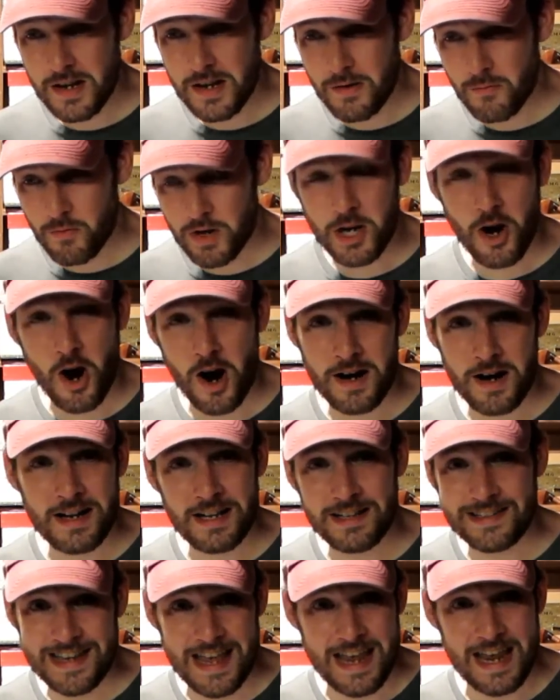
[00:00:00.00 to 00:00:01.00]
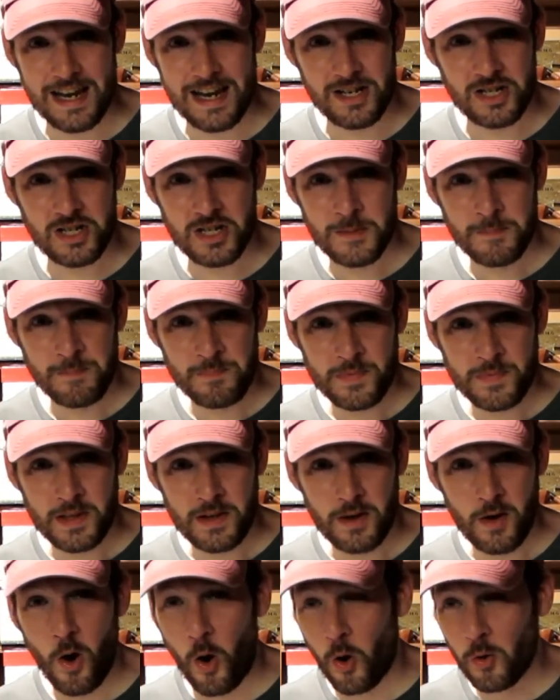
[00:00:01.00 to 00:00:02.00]
regarding its age.
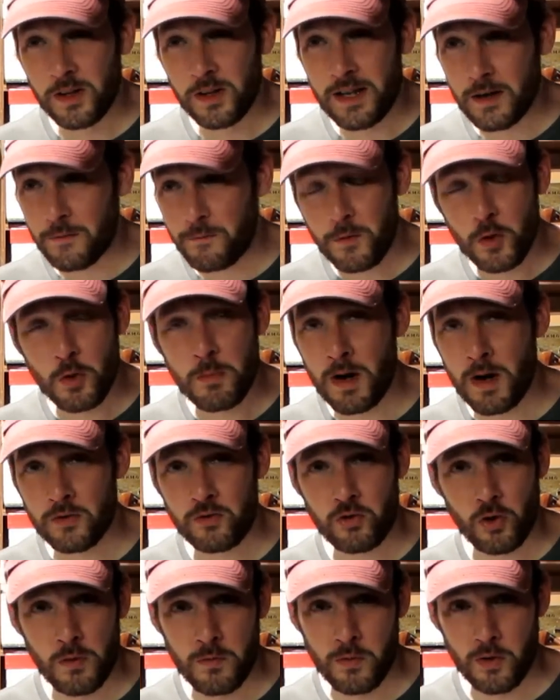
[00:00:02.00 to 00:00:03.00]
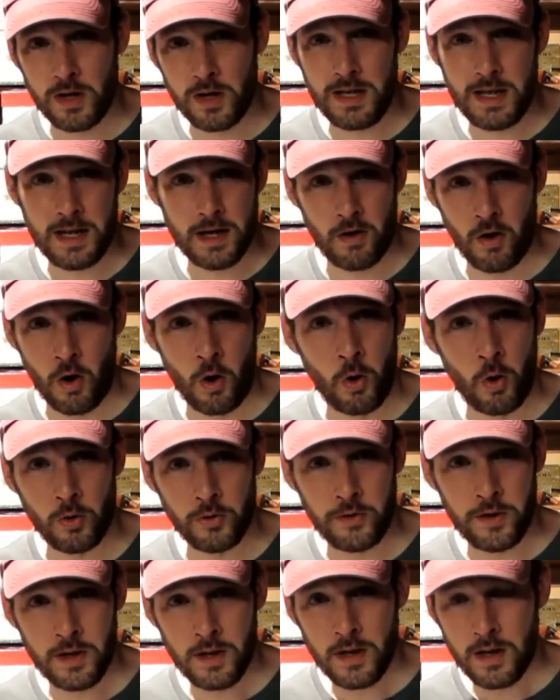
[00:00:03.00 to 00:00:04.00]
Only a few months over a year
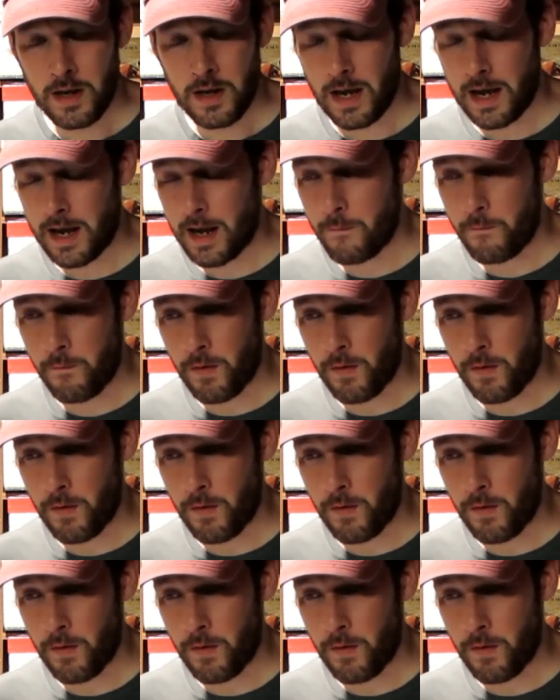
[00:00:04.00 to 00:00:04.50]
old and